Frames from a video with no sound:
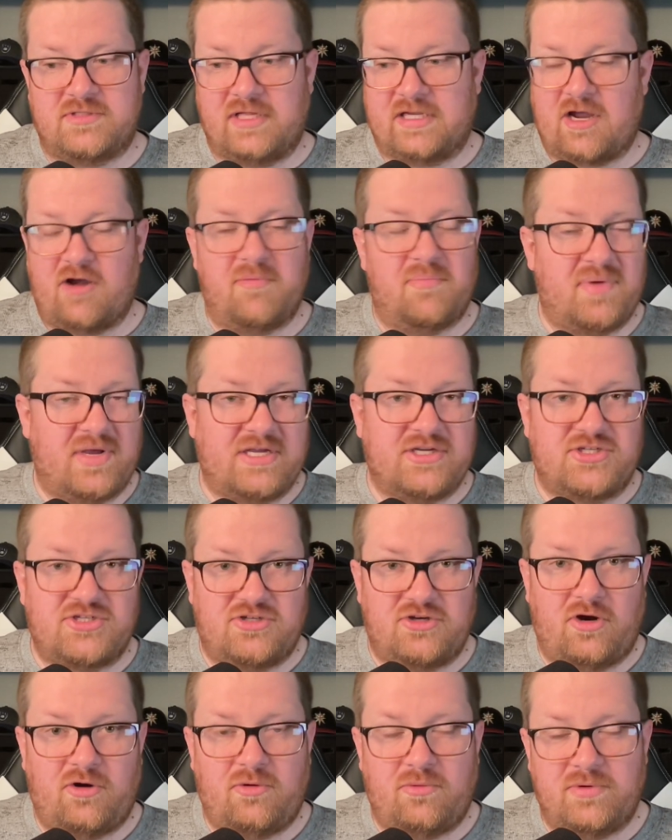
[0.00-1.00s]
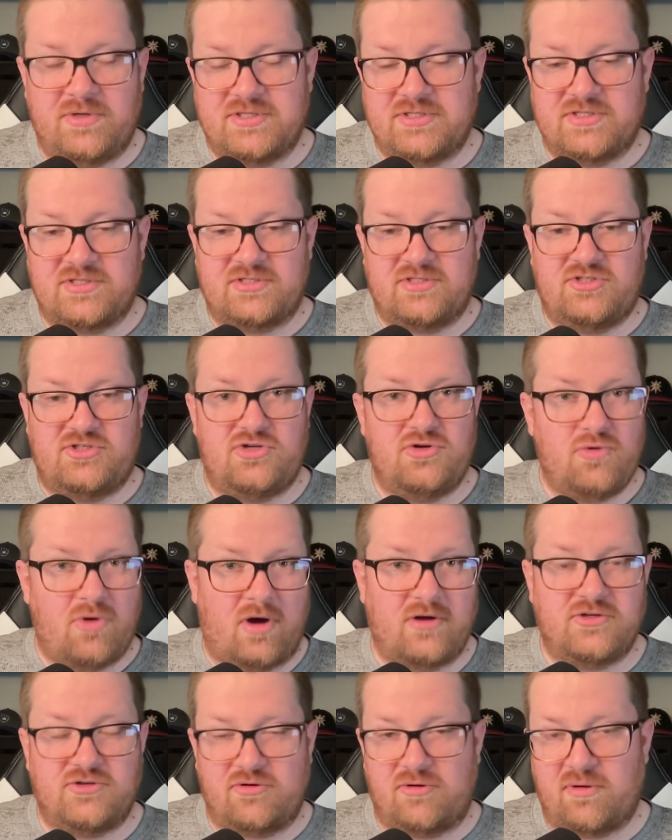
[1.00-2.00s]
Like our biggest show was
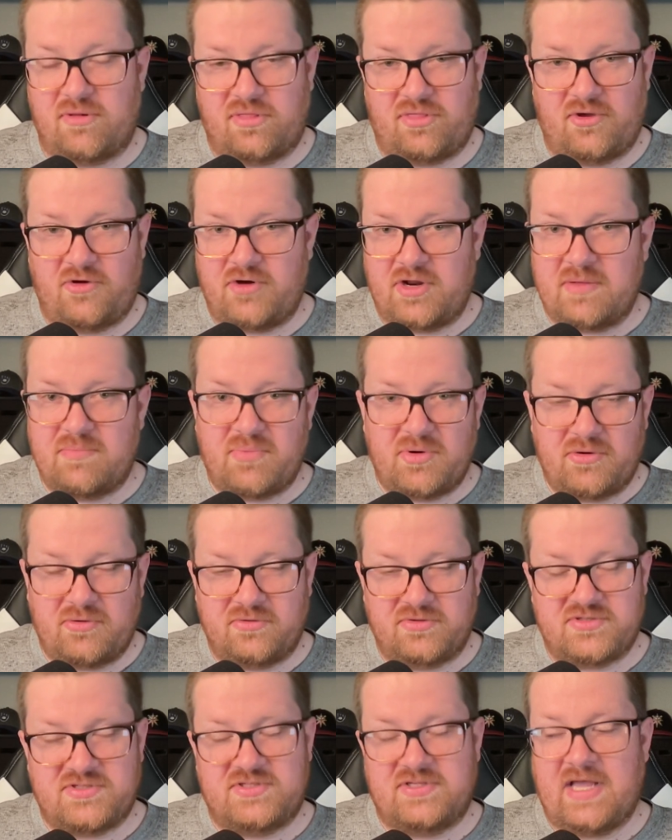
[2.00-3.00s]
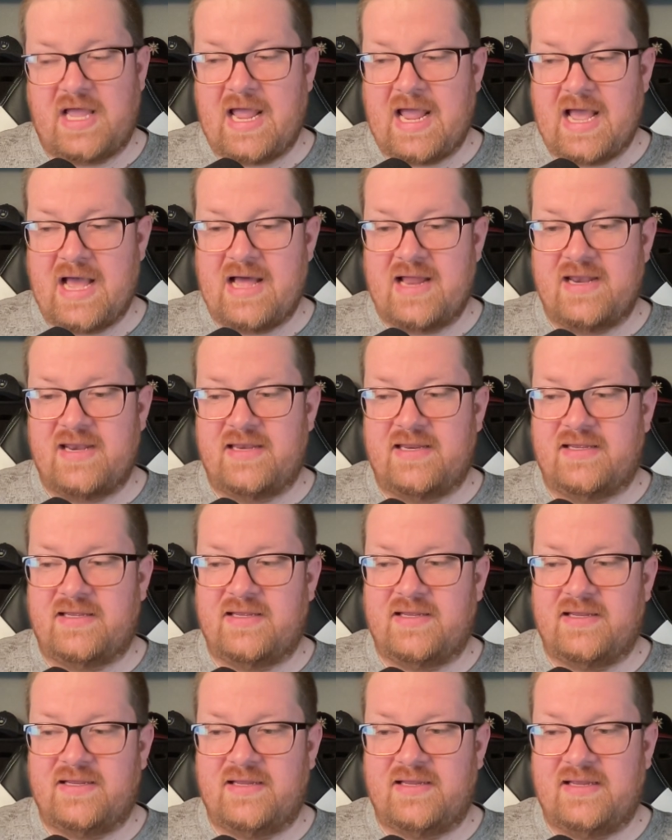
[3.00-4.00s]
230 booths, and
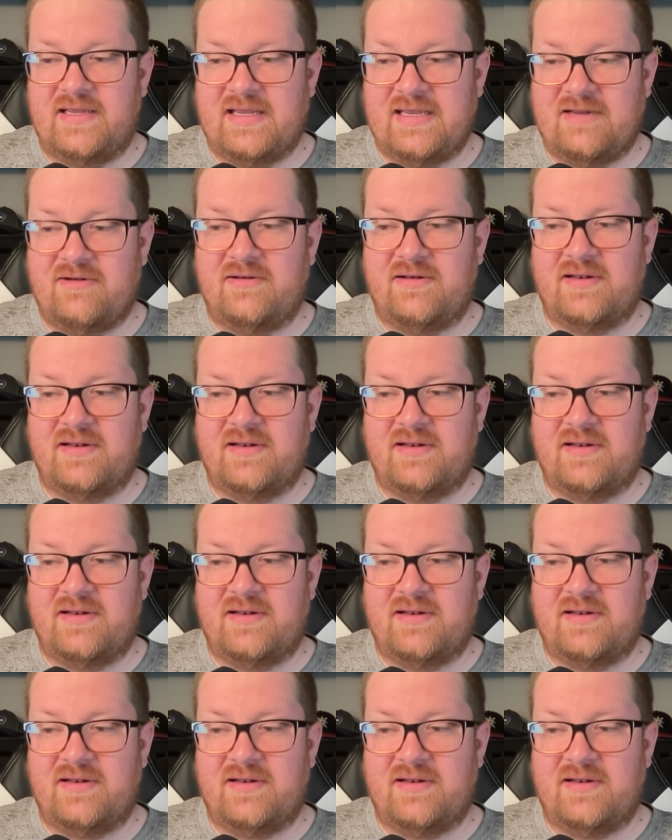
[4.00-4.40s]
it